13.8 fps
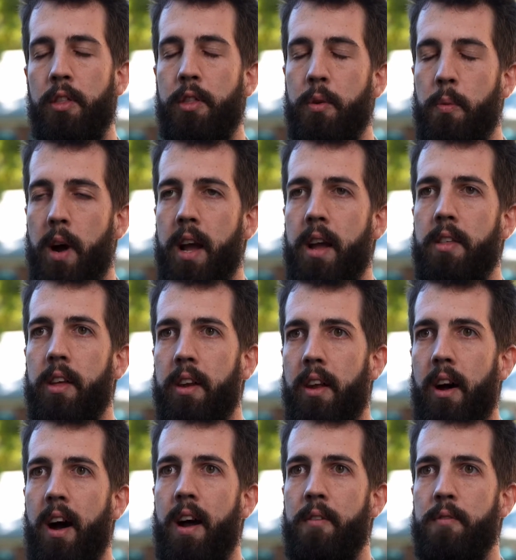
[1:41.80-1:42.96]
the way
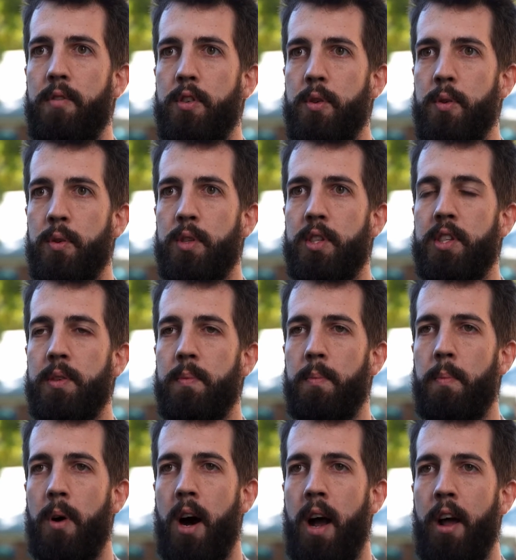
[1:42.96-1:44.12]
that I've used
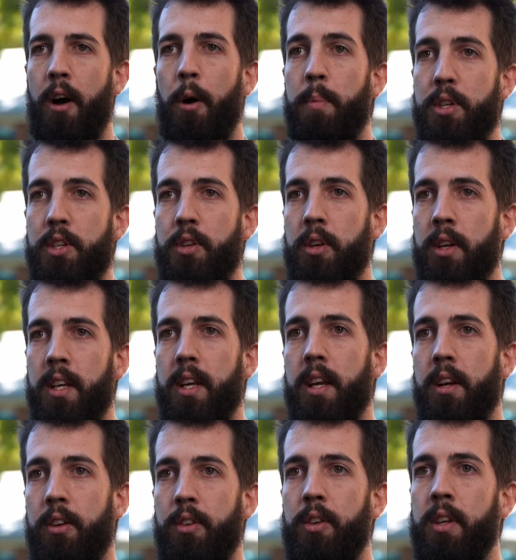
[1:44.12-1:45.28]
my opportunity
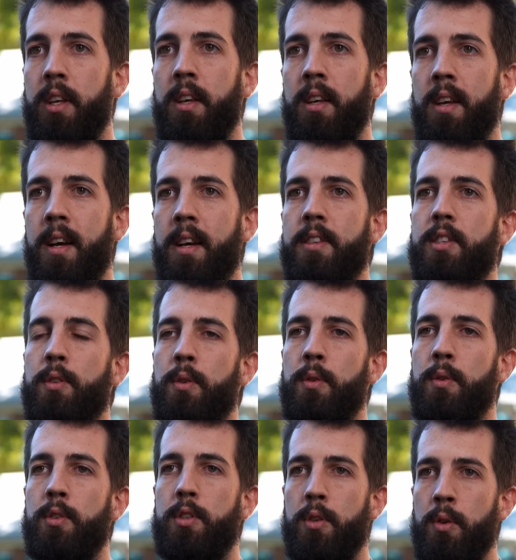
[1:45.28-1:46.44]
here in uni
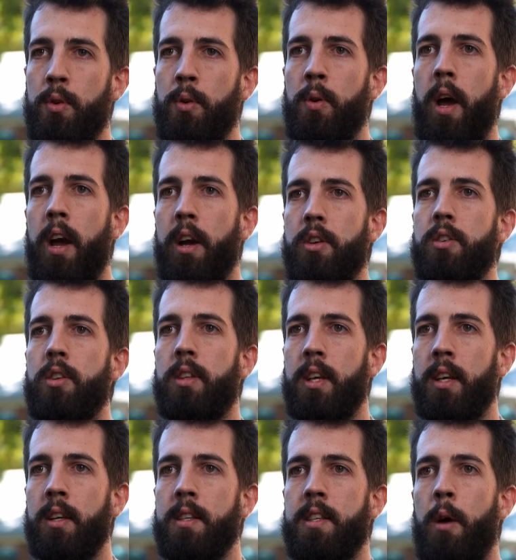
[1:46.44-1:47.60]
to do extra
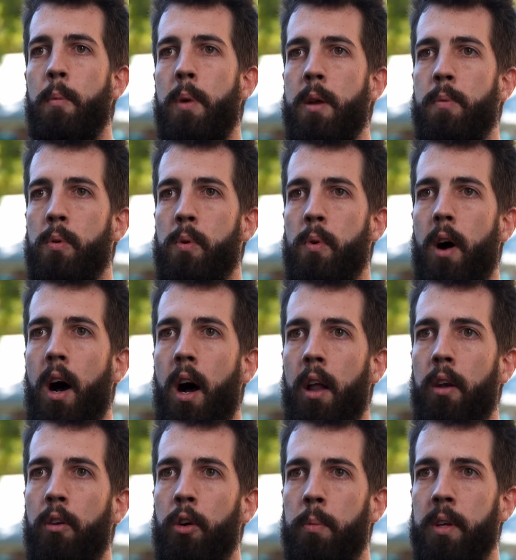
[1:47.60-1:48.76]
things that people
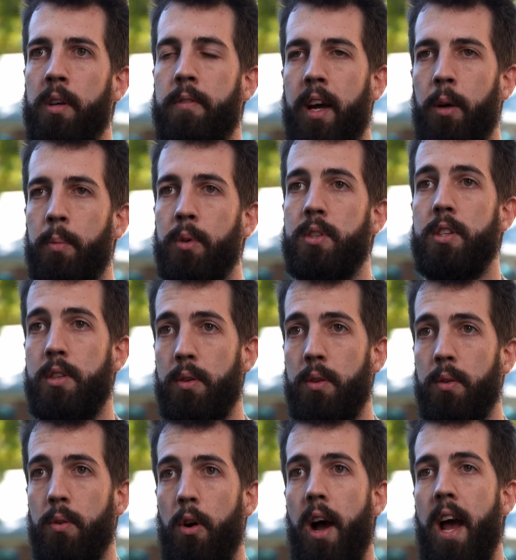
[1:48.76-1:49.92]
aren't normally available to
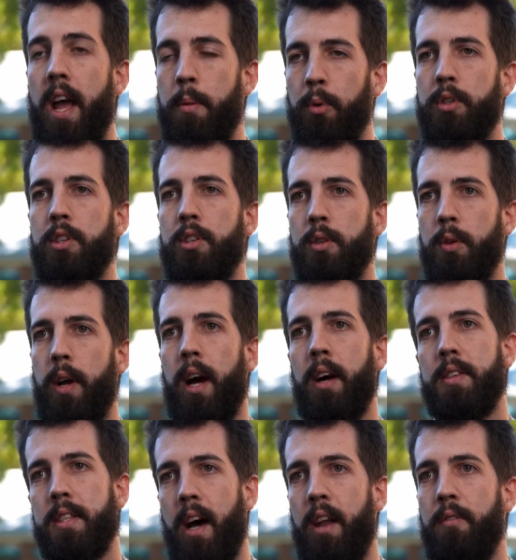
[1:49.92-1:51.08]
do or able to do
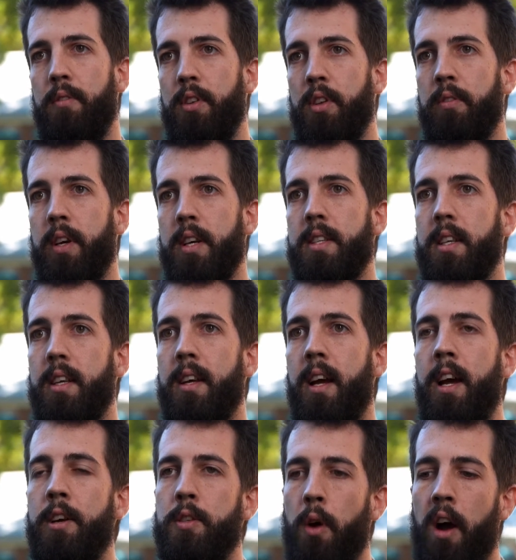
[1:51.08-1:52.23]
outside of the university.
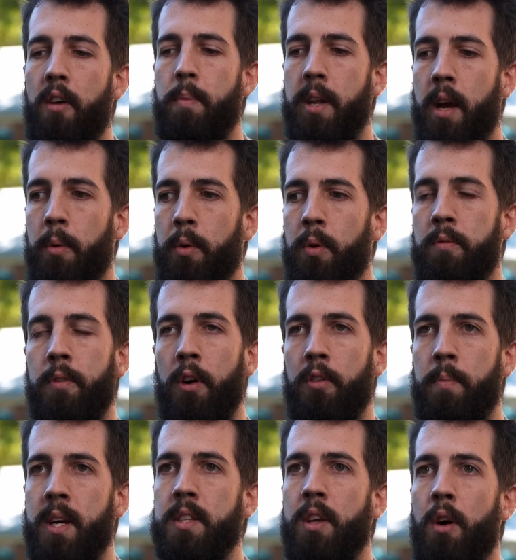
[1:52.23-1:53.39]
So I've been able to involve
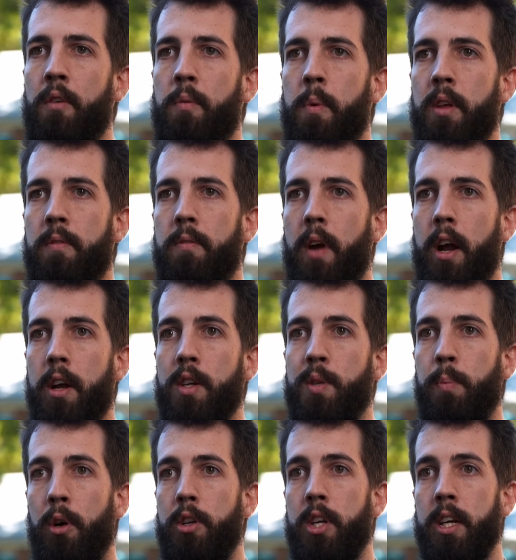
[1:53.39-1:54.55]
myself with various
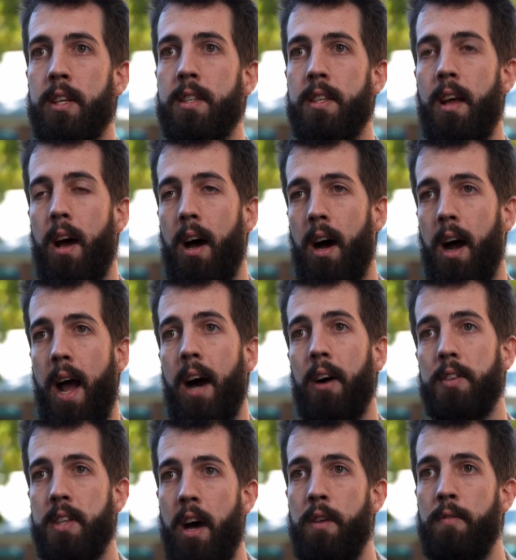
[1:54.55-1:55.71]
projects
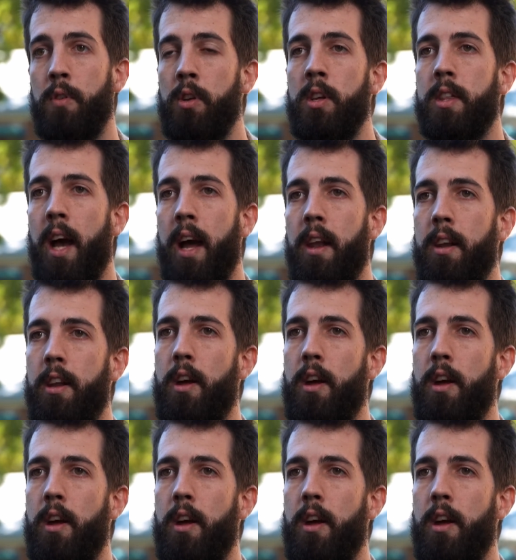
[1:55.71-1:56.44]
outside of uni that